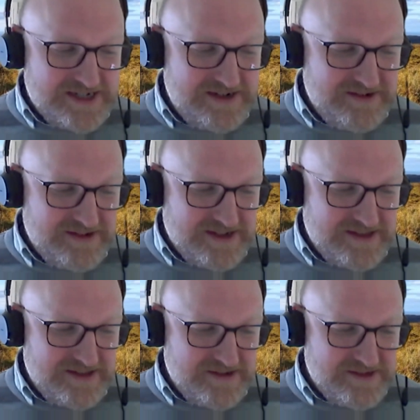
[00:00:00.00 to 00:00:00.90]
to hear that
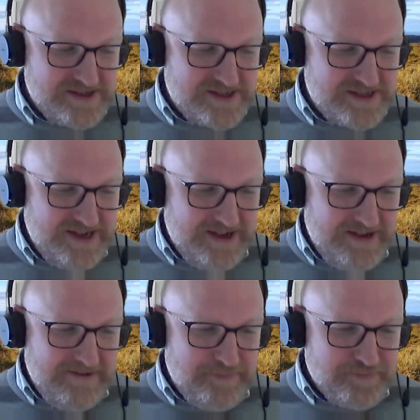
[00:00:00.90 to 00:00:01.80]
there's
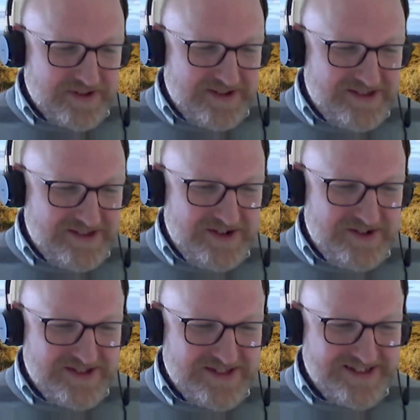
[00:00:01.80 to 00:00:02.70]

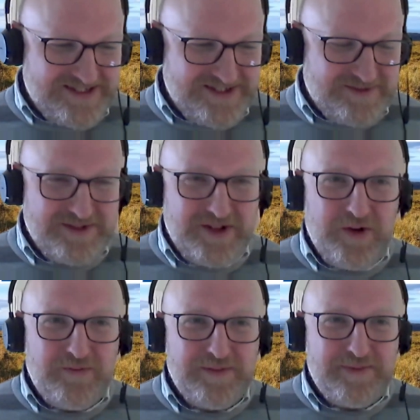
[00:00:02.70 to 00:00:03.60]
there's
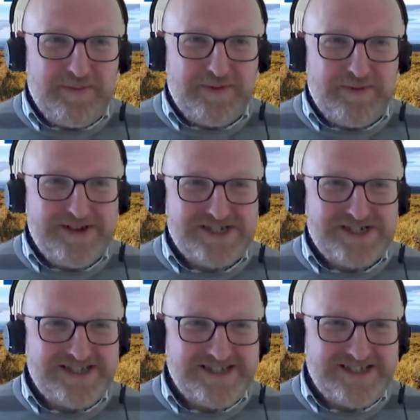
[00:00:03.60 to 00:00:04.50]
hopefully be
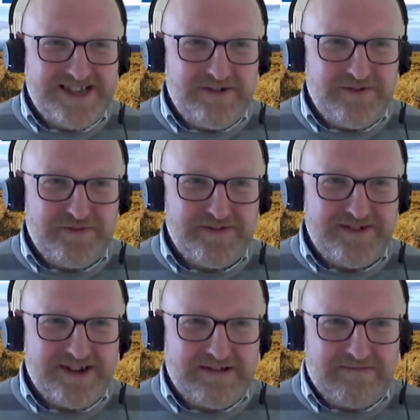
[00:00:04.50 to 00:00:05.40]
permission now for
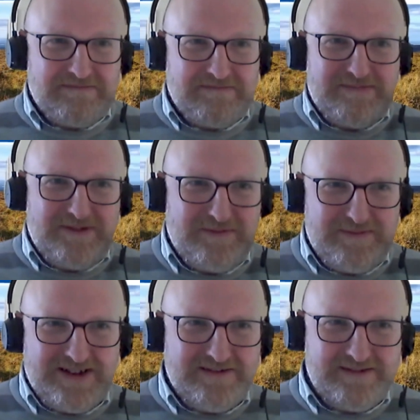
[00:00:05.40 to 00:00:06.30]
like
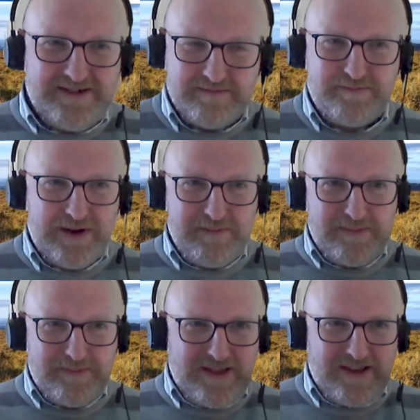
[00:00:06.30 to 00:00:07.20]
little
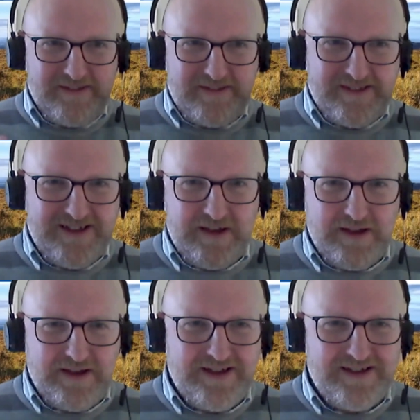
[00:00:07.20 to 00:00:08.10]
pop-up things
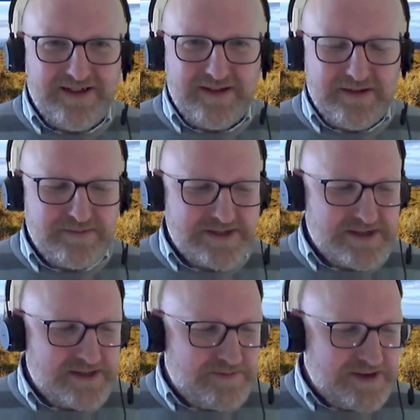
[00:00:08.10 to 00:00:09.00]

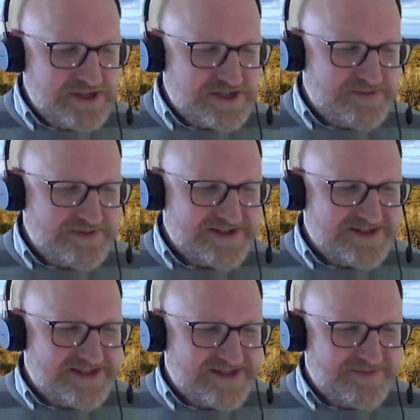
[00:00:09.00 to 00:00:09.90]
beside the beach,
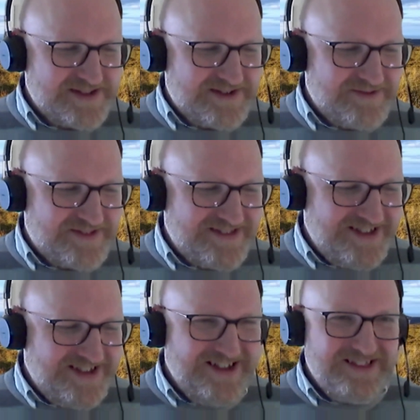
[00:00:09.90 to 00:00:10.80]
because it's something that was
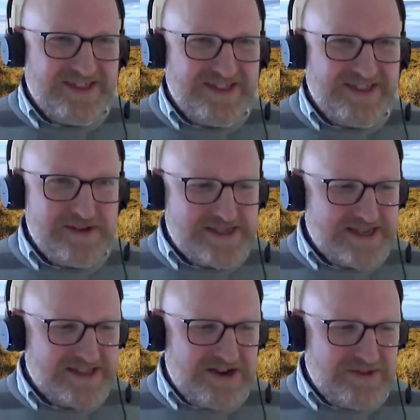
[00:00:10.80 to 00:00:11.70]

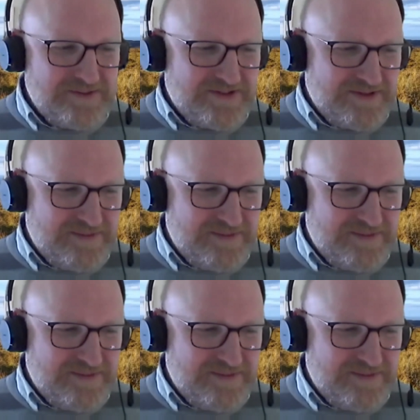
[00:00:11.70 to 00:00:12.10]
missing there. There was some